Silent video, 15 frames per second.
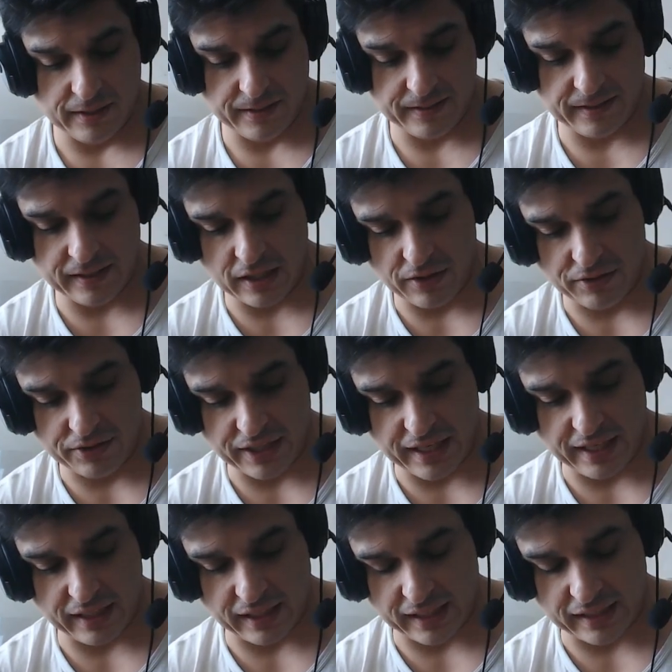the other
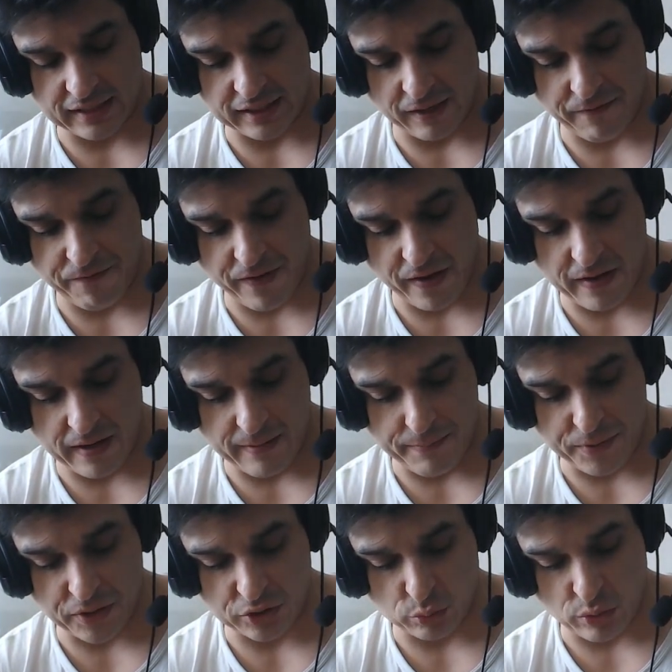day, I just got fed up
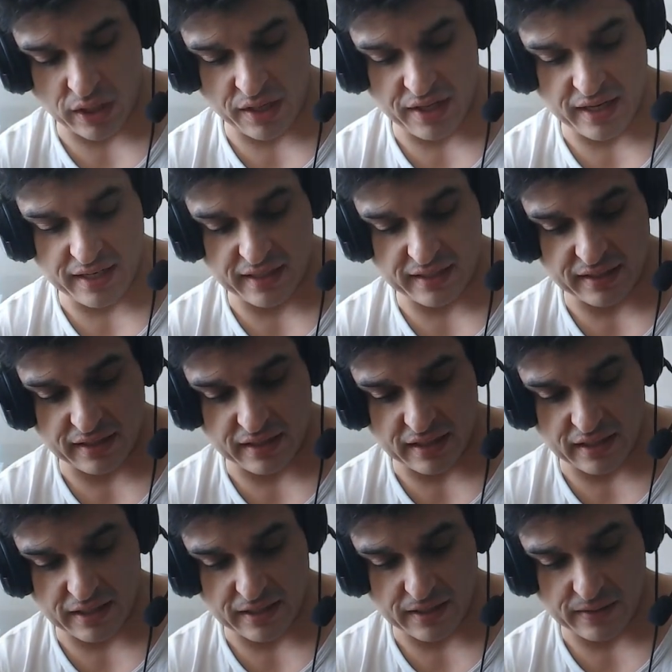because one of the
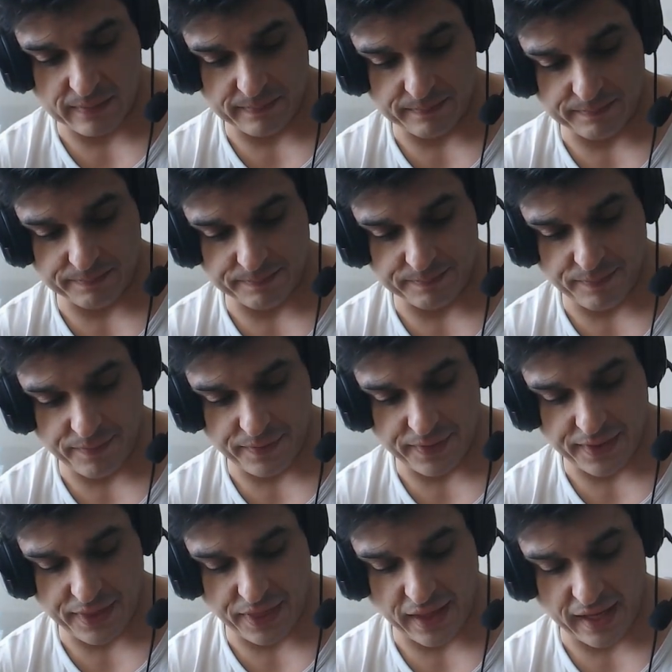the
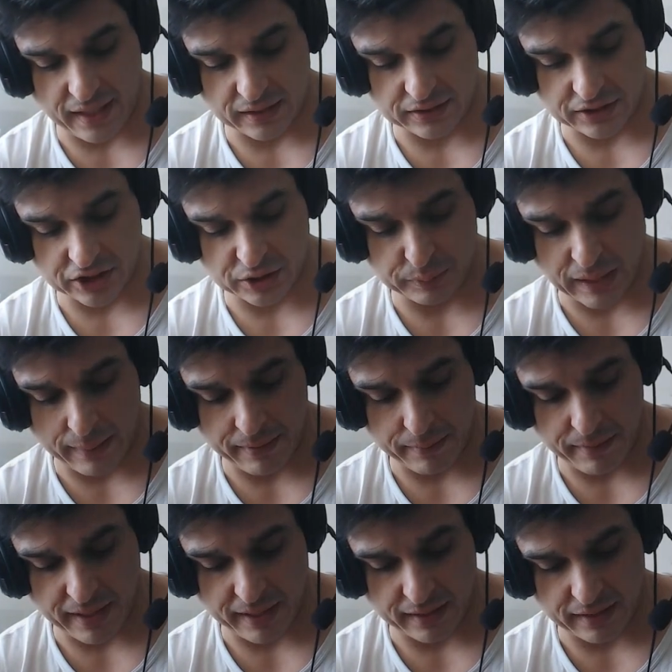things she's spamming
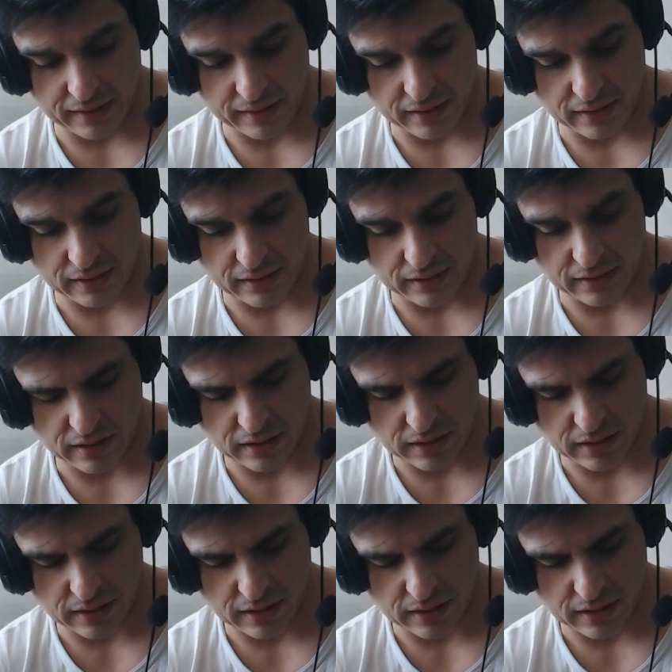like. Uh,